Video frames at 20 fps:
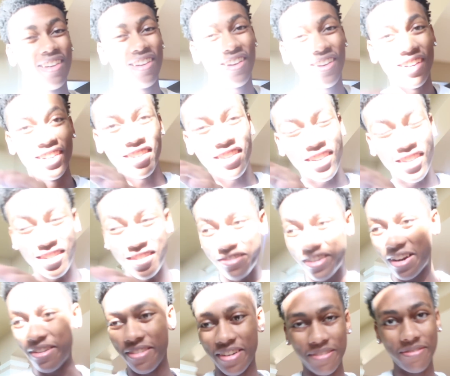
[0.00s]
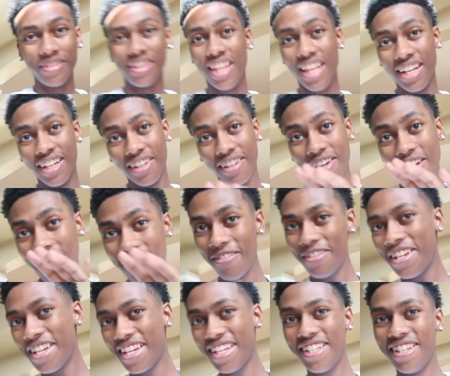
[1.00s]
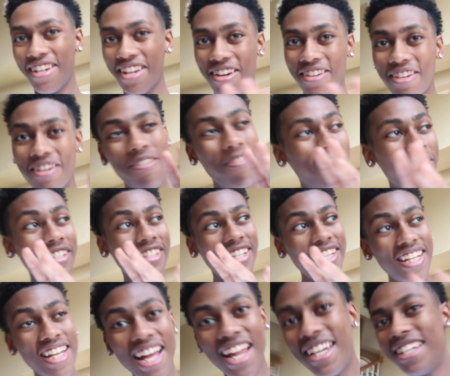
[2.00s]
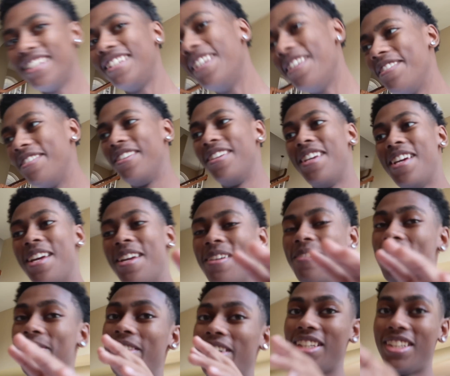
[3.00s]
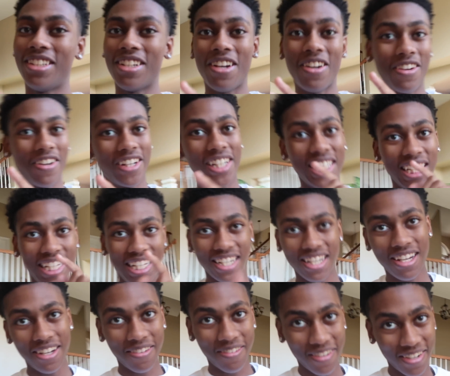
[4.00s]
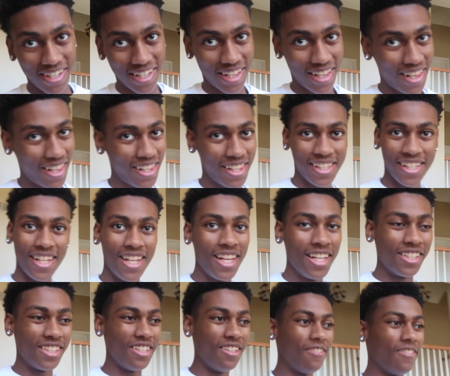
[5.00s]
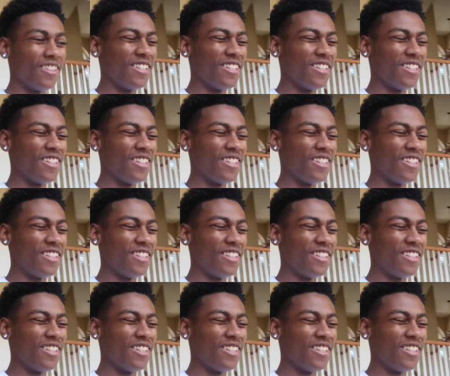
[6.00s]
all right, y'all. I'm, I'm gonna let her go in. You know, do what she gotta do. But y'all already know. She